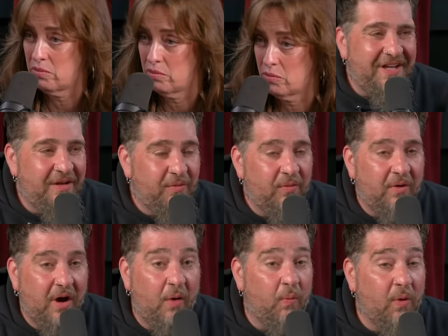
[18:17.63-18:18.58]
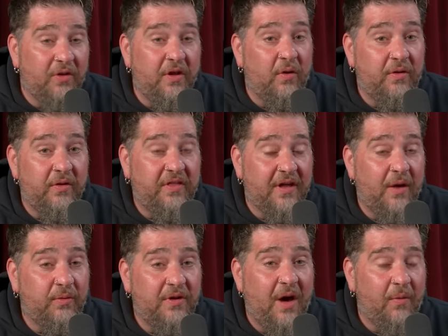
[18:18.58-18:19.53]
What he, uh, well, no, the thing I
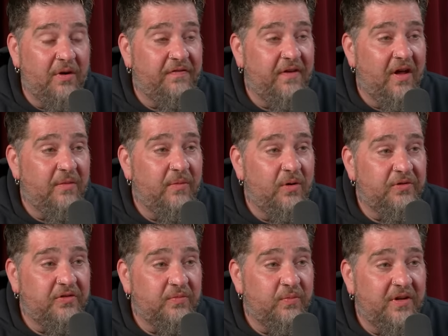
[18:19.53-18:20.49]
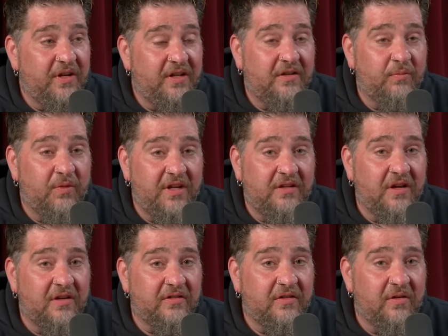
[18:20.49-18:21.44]
would not want to follow the most is what he, oh. what he
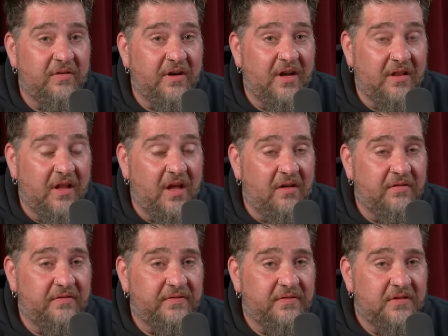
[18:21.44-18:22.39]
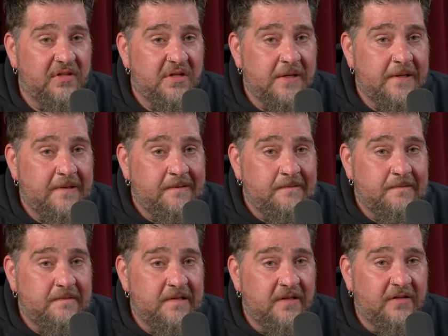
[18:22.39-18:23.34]
does though that I love
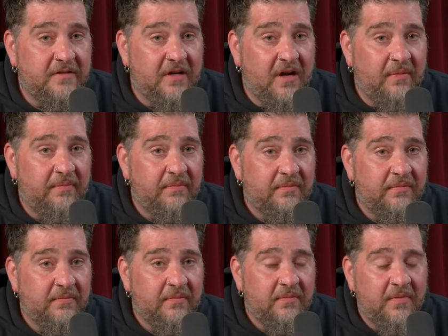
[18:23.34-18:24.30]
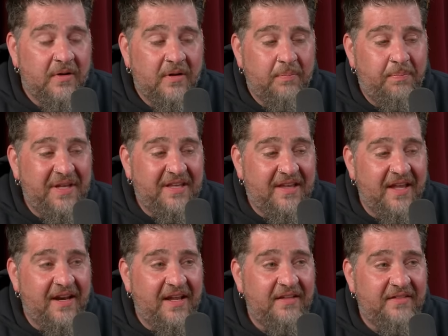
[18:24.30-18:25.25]
is um,
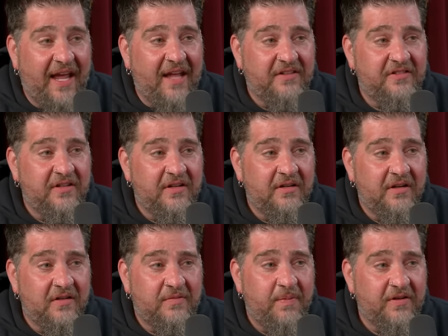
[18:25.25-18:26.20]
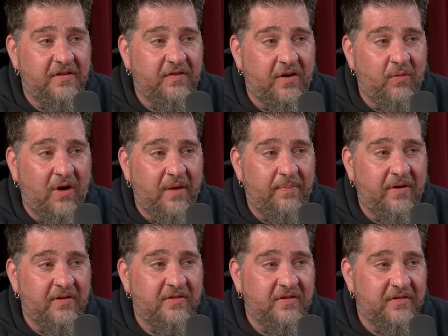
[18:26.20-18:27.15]
beginning dancing, especially for a white
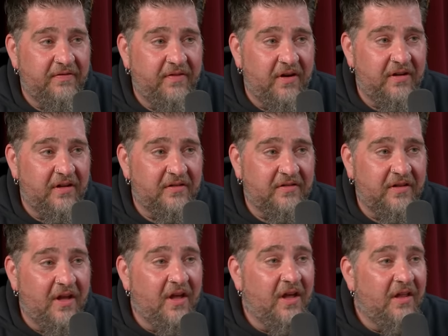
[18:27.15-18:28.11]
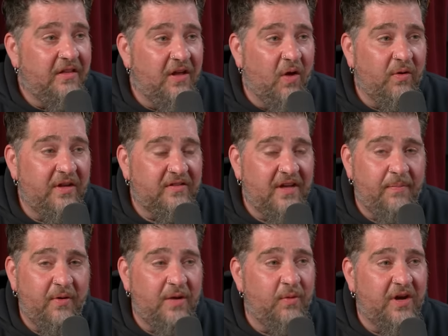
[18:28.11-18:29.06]
person, is the funniest. The only
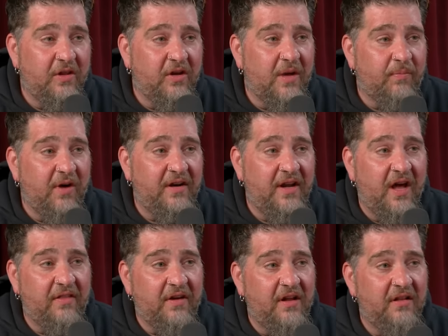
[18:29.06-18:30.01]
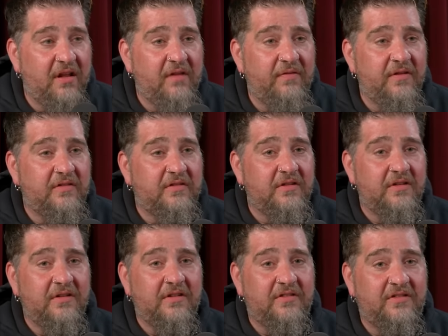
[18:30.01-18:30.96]
example anyone can look up right now that I love is uh,
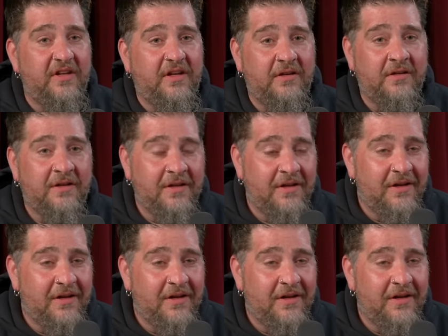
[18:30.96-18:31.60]
the scene